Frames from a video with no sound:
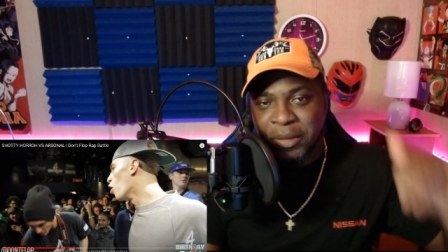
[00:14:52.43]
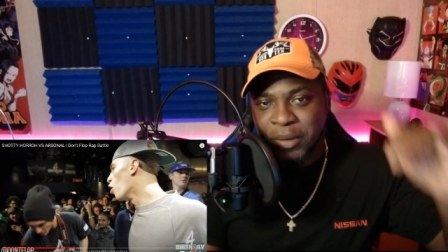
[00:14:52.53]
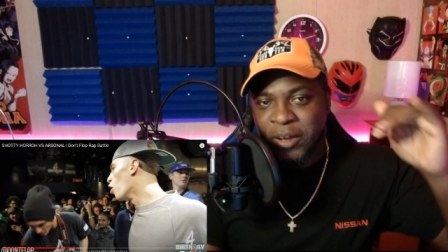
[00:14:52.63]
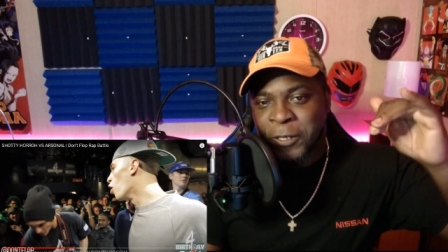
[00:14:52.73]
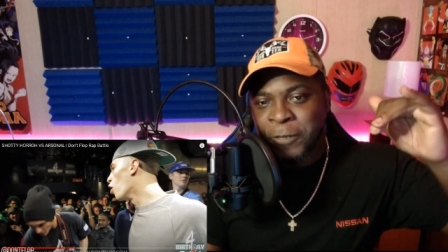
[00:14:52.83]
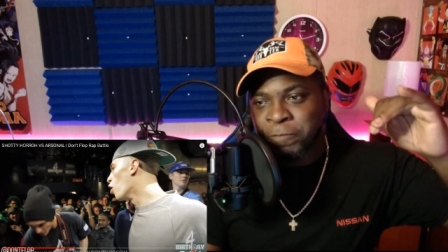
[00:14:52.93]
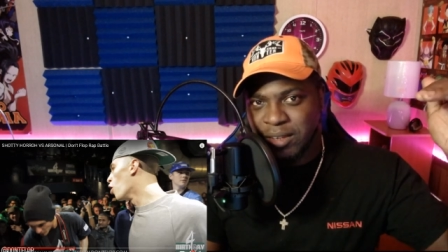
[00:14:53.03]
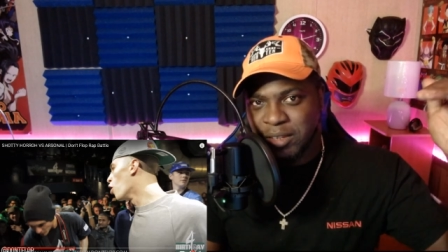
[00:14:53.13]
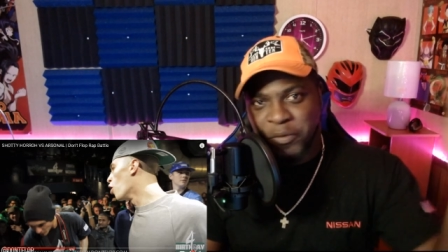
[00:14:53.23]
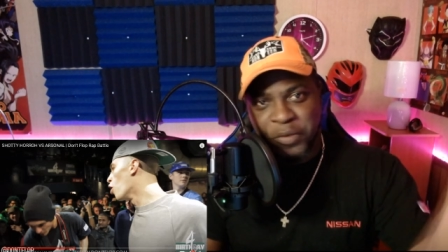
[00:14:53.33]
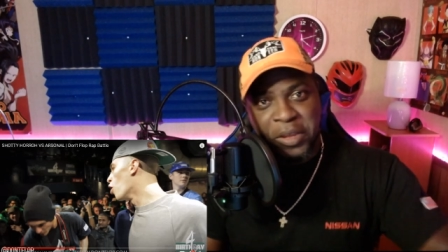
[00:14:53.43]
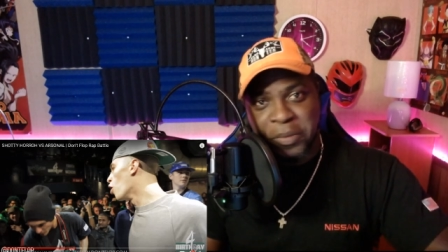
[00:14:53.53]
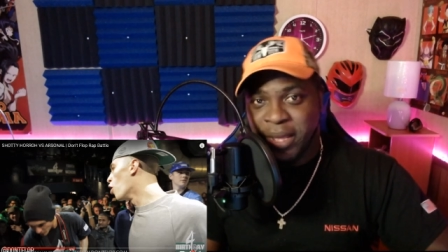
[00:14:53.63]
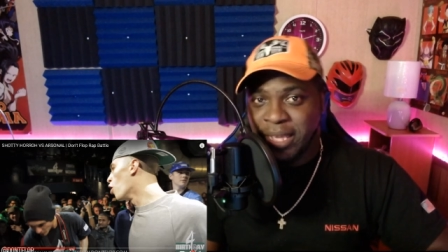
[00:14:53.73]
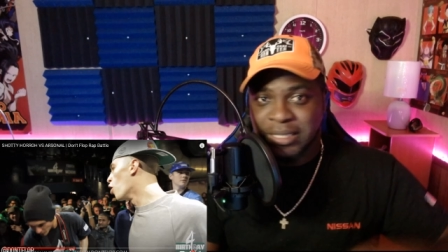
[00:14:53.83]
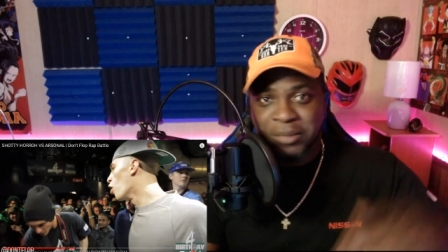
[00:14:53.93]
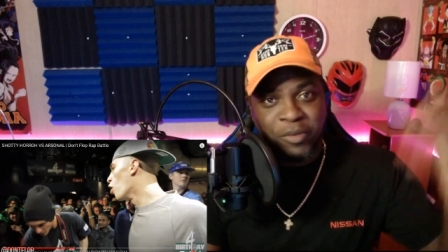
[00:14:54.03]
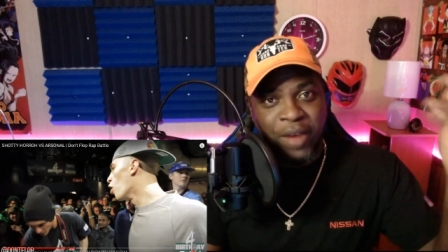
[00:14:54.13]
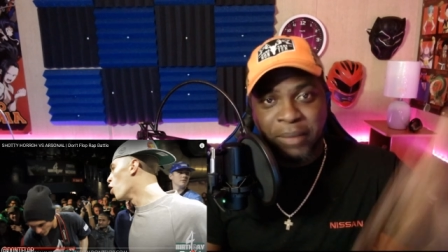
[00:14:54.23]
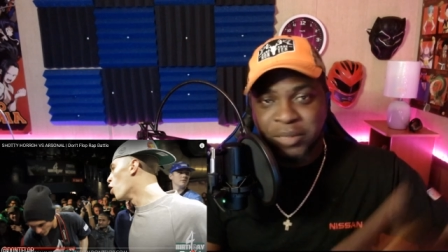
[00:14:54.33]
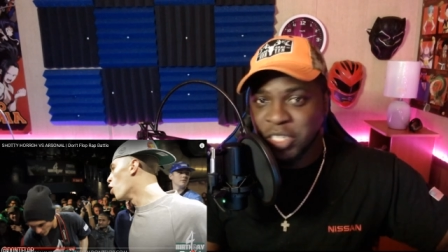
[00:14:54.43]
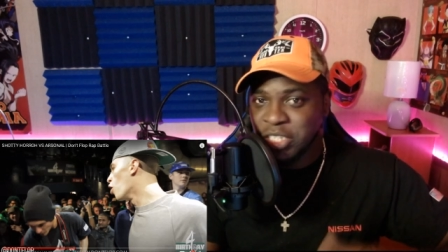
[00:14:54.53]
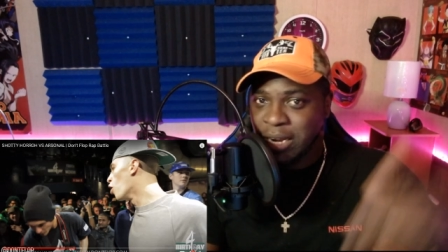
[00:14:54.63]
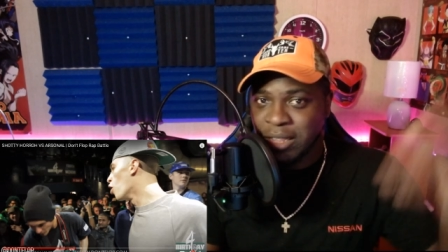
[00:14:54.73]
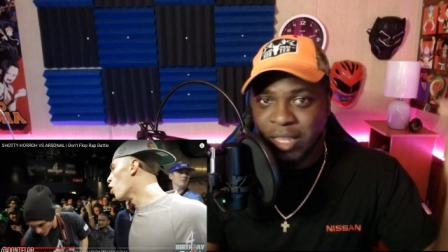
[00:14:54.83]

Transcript: Um, don't forget, man, subscribe to the channel,